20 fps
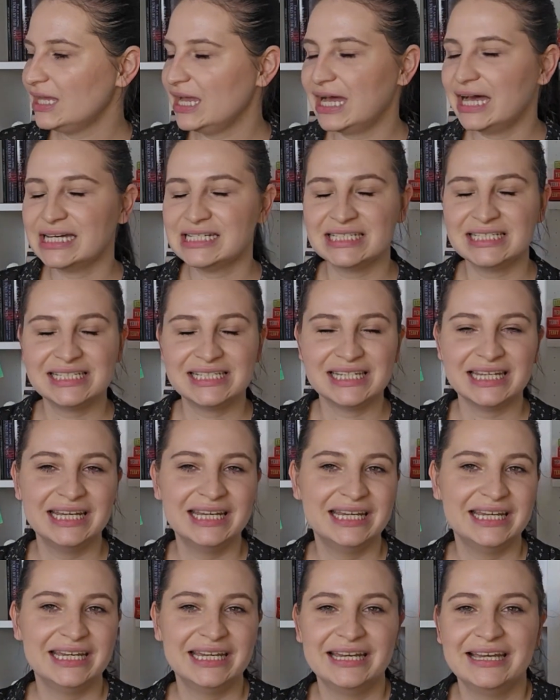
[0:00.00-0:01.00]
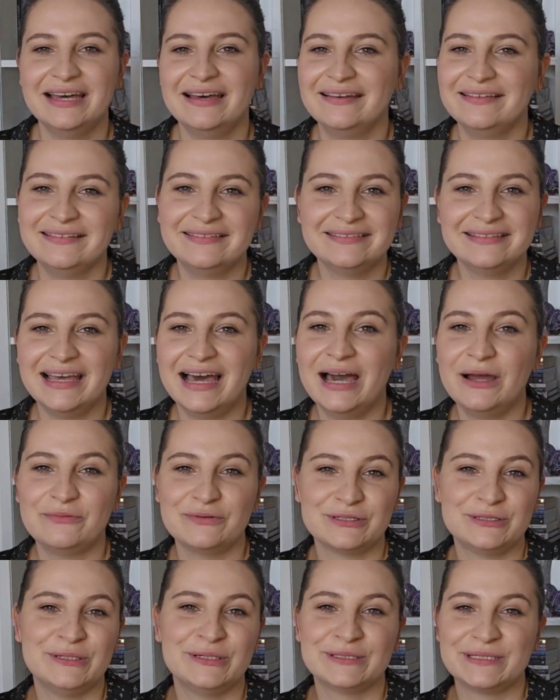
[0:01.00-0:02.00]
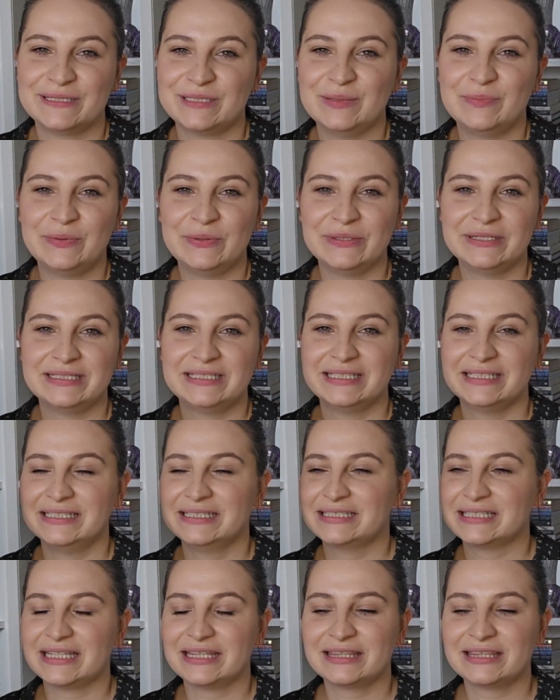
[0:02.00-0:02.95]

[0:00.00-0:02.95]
And I was not disappointed.